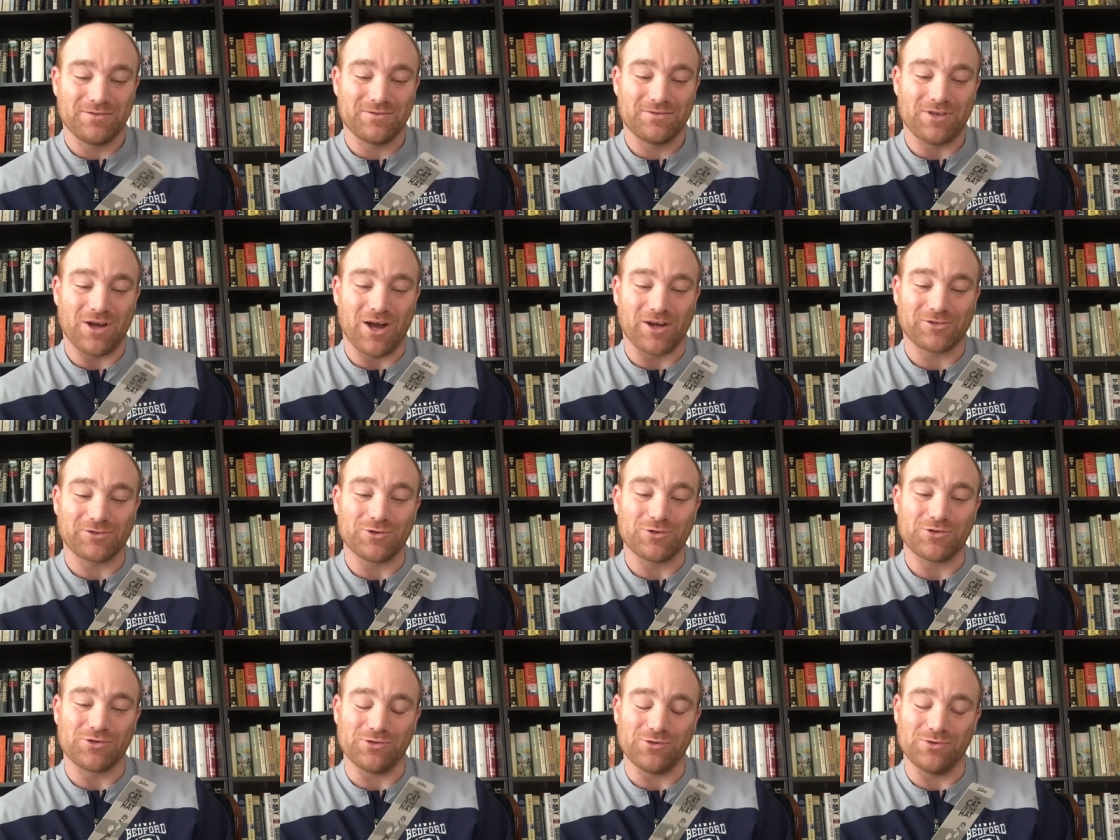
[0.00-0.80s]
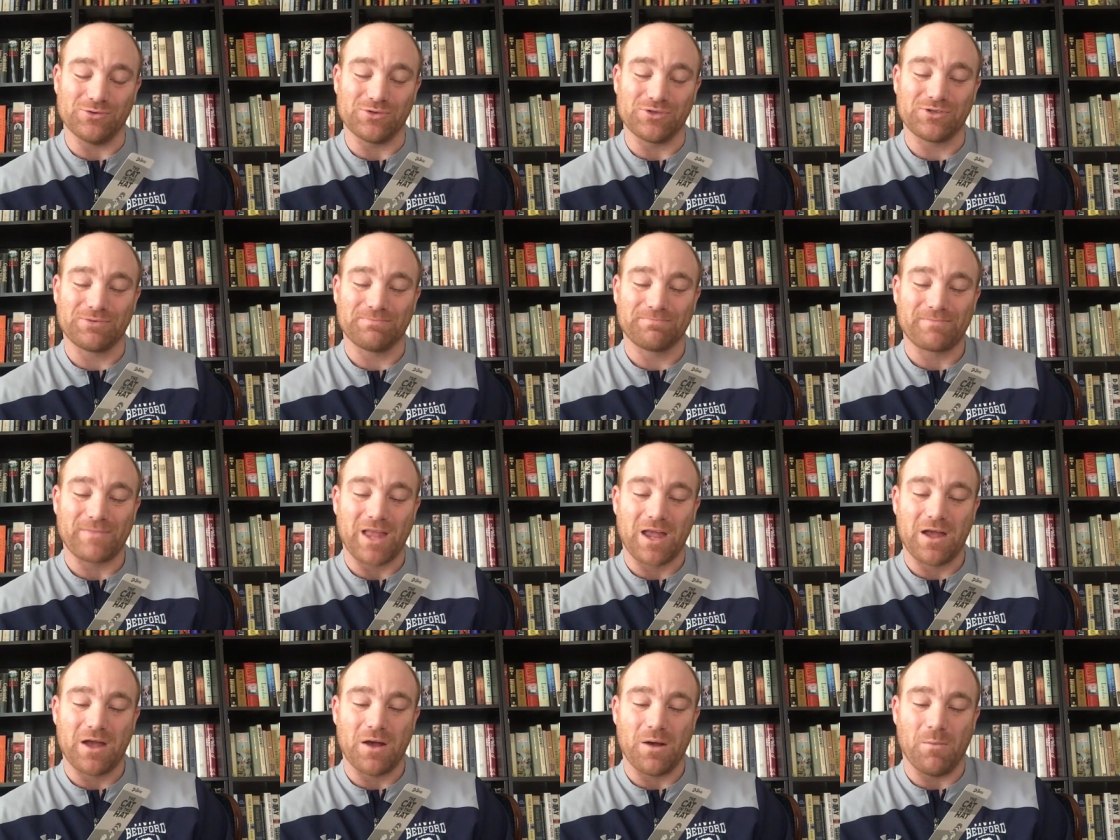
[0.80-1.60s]
Dr. Seuss.
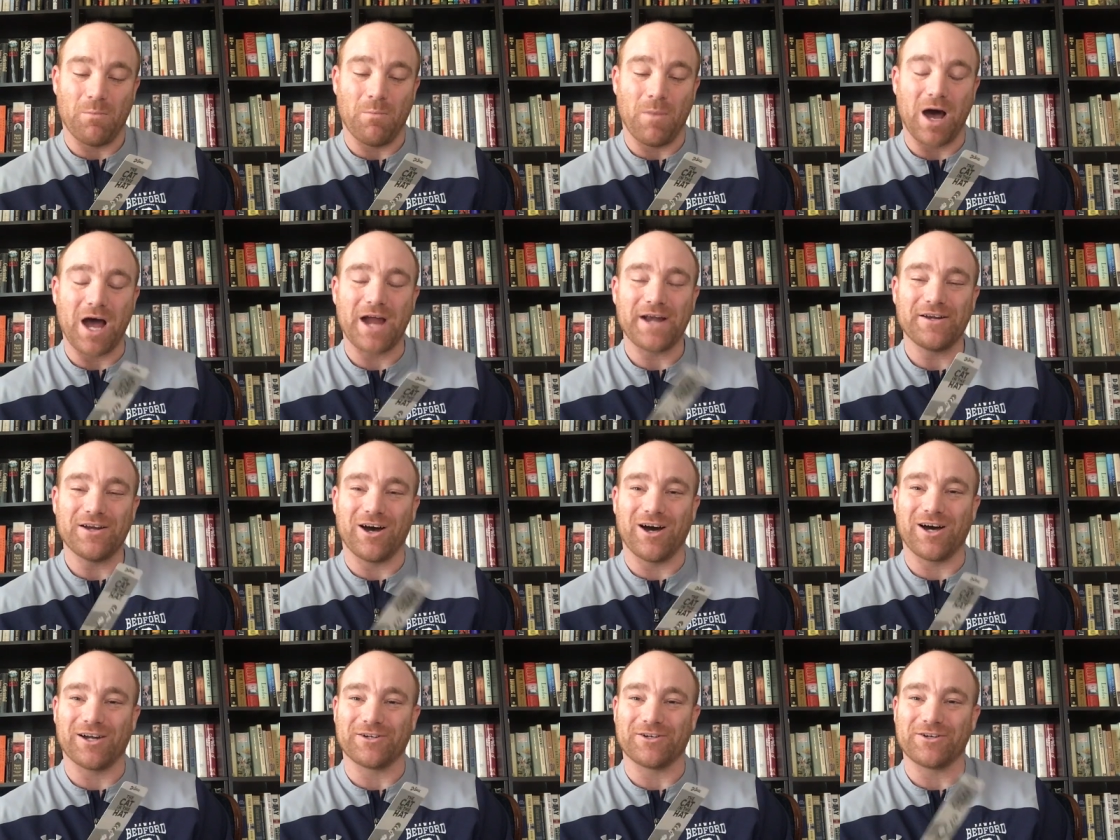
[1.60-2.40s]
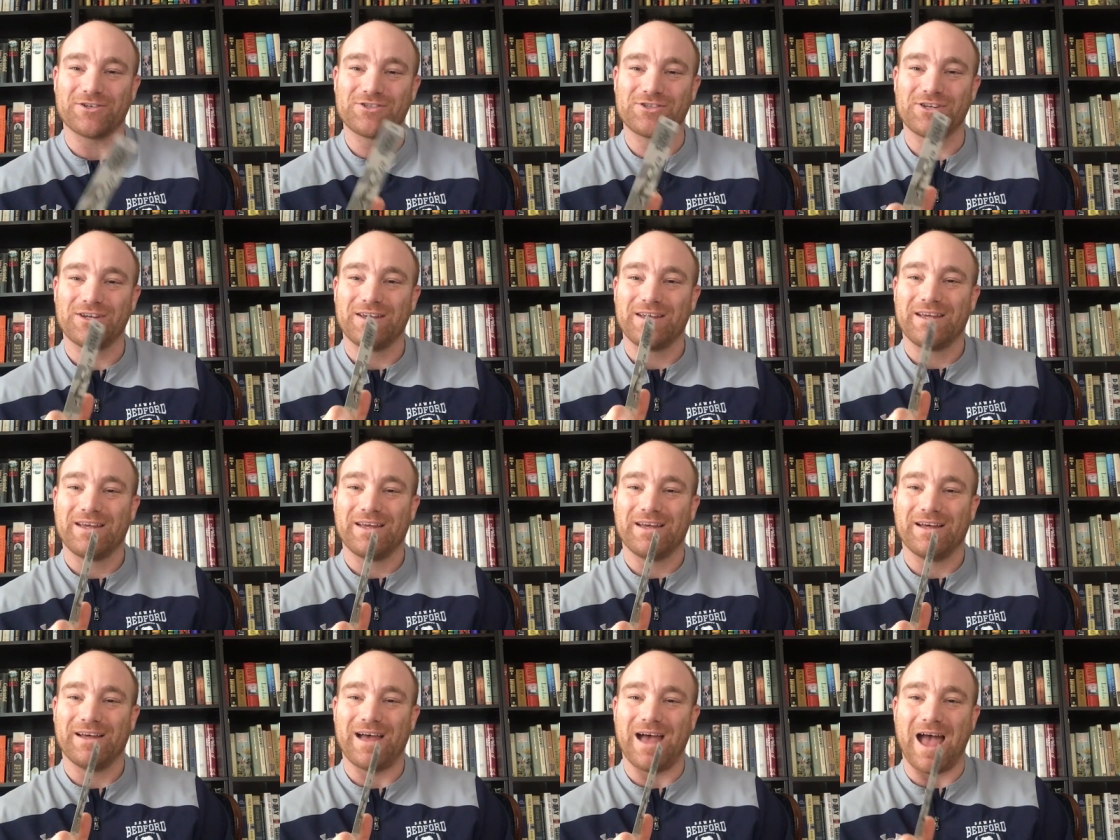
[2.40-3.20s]
My daughters
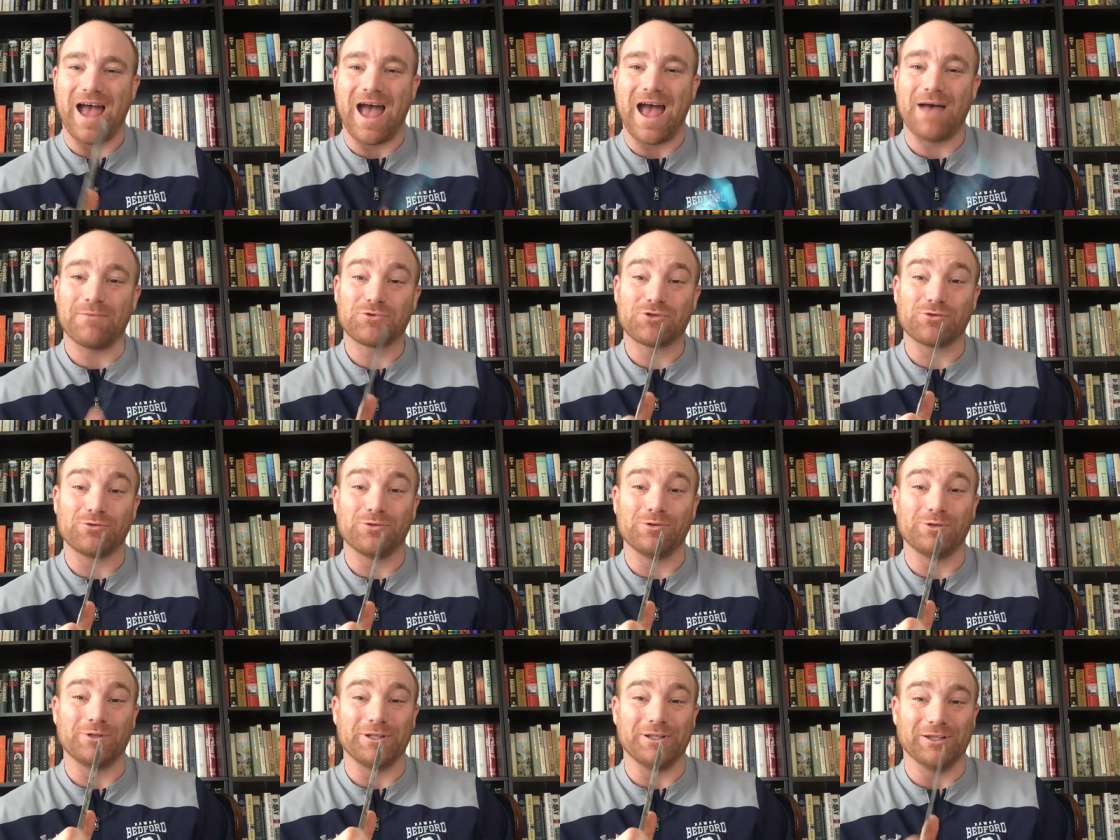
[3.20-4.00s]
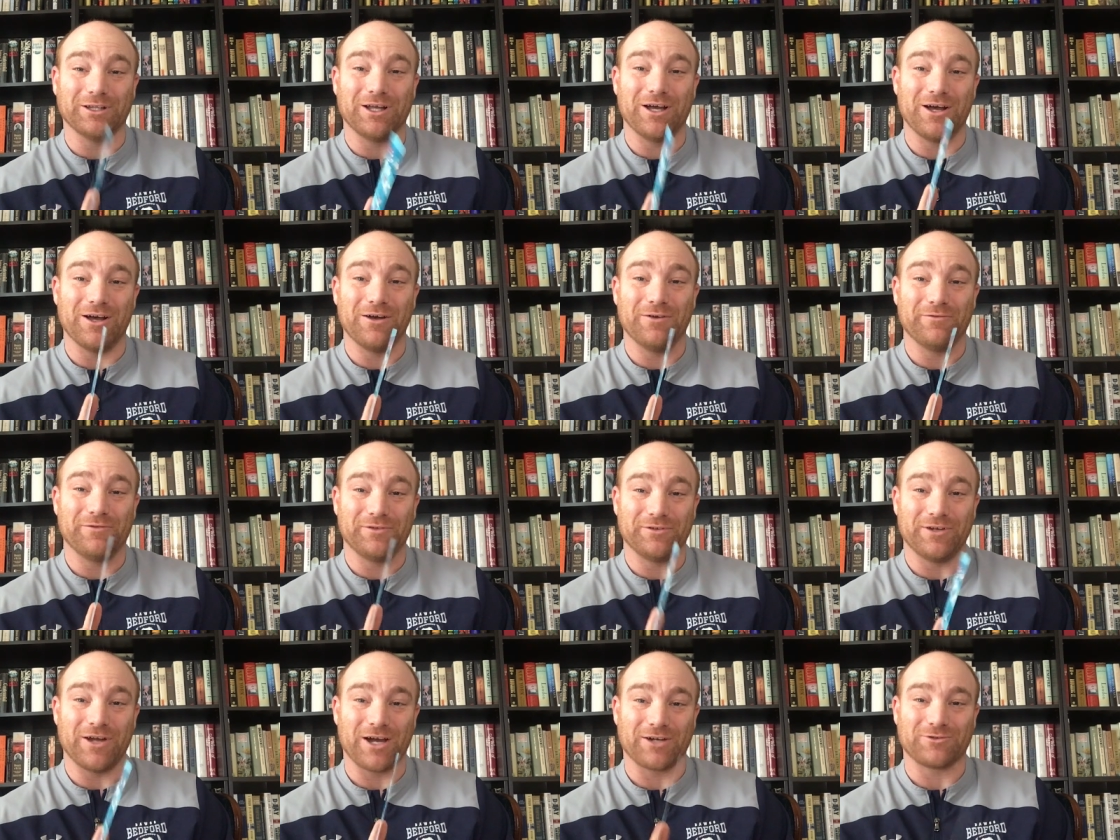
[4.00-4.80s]
absolutely love
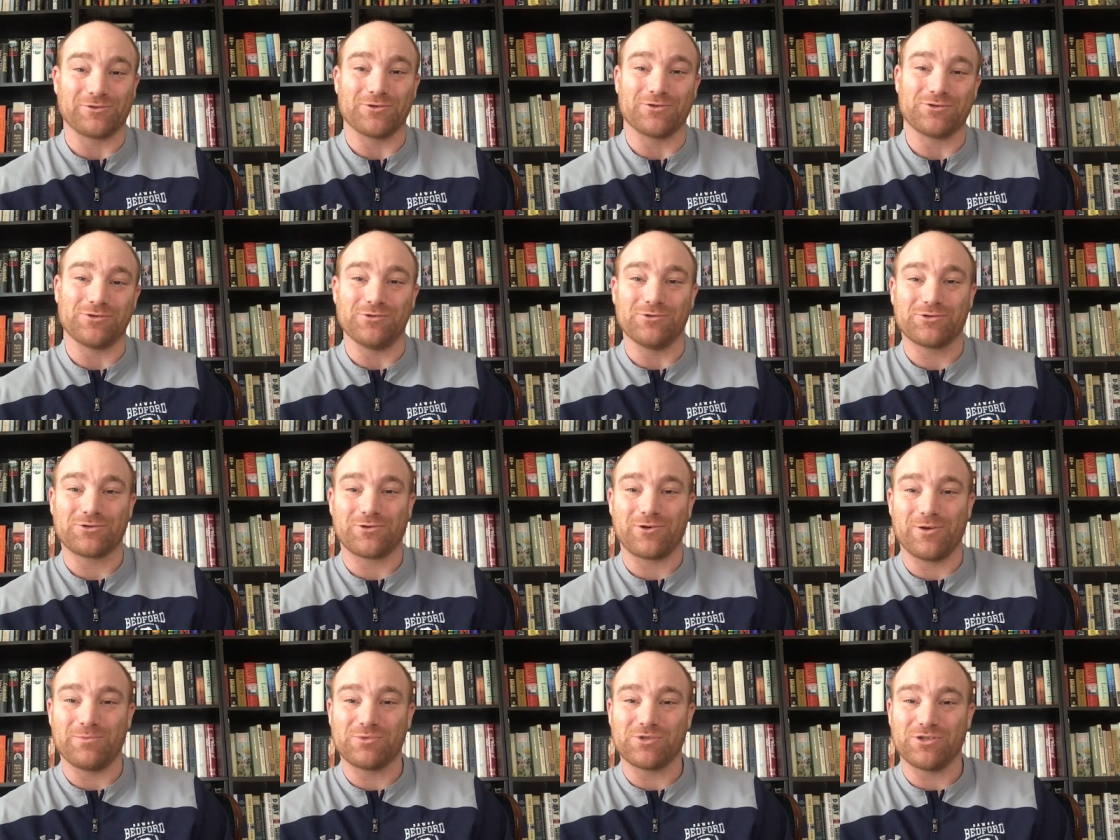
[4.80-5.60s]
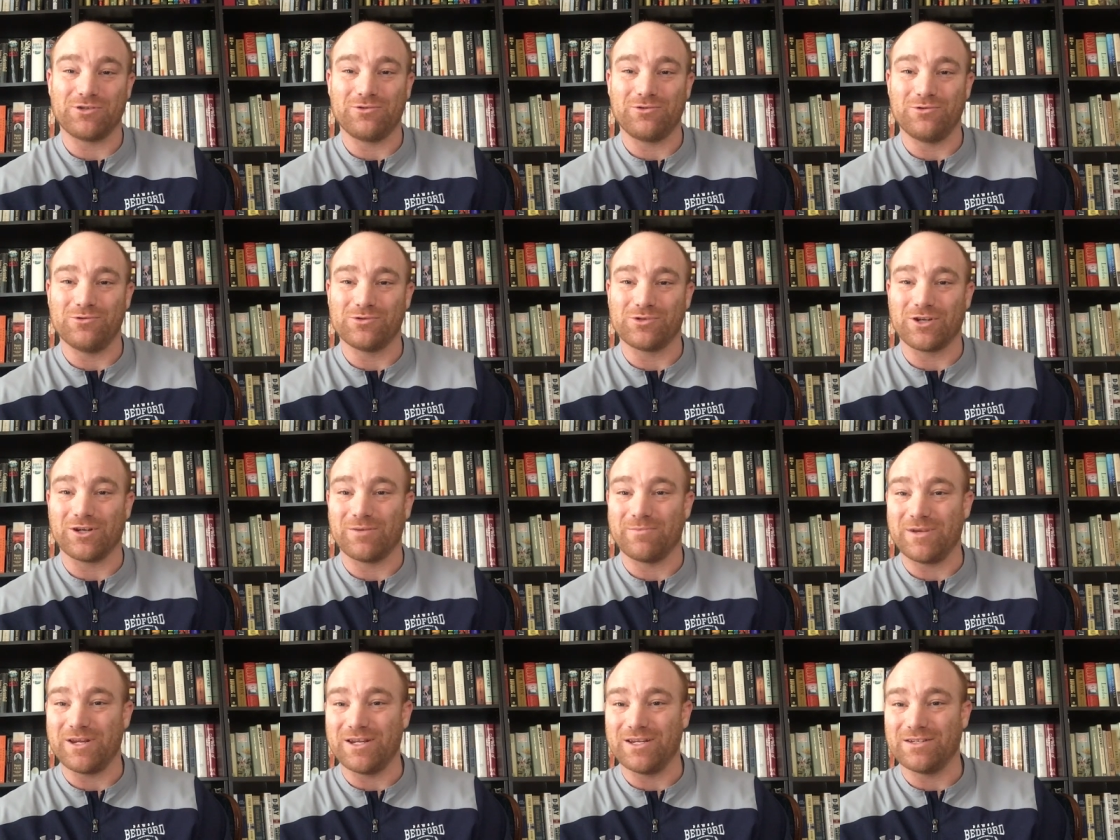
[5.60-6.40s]
Dr. Seuss Crimson, who's going
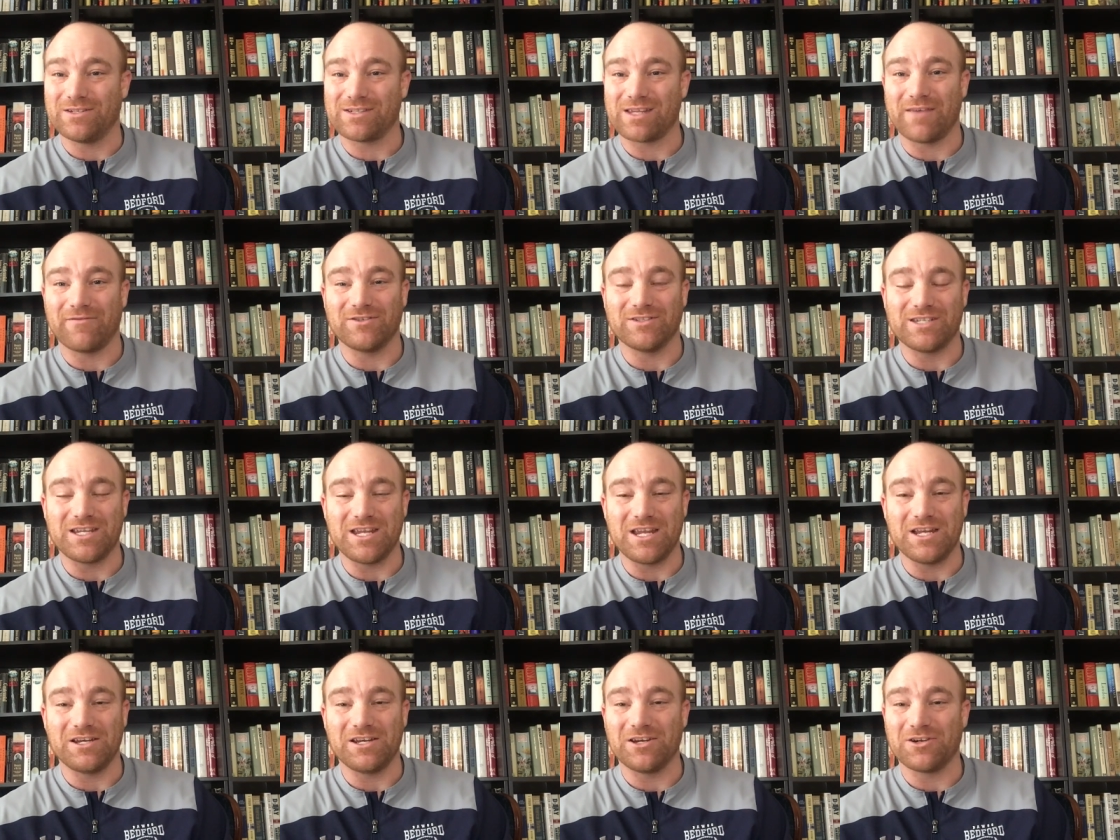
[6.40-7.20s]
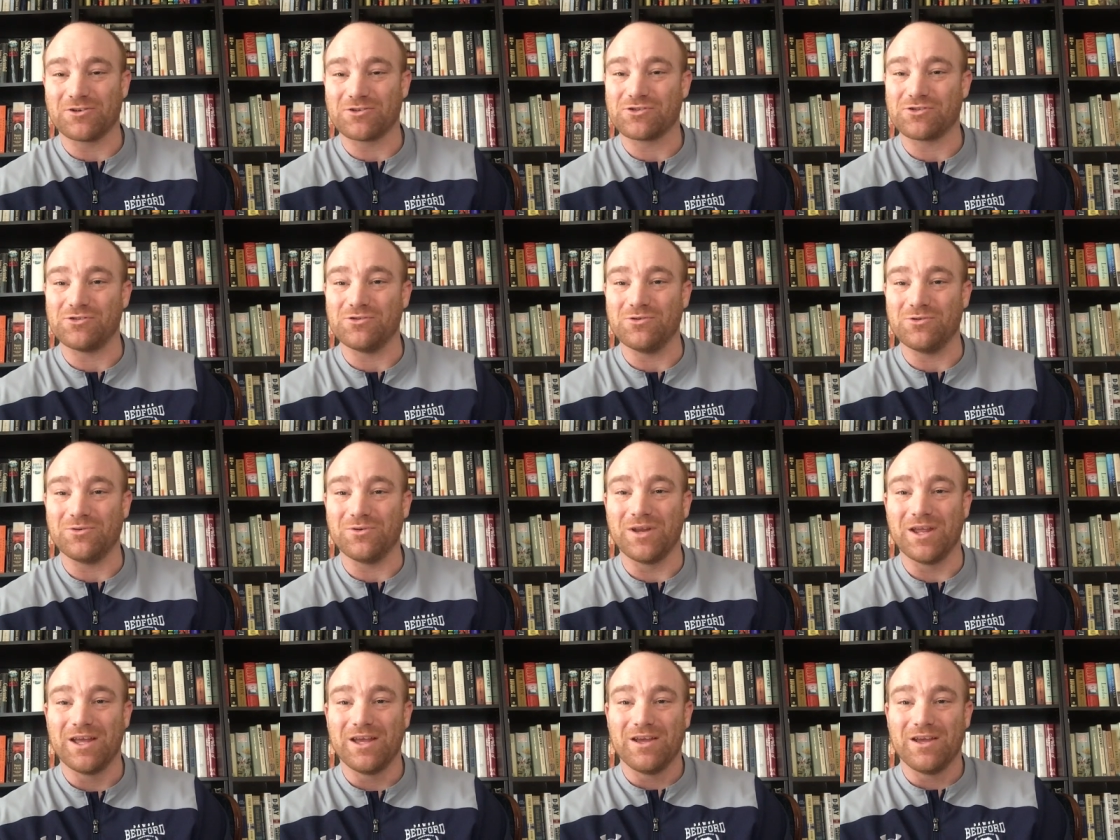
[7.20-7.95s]
to be 17 here soon.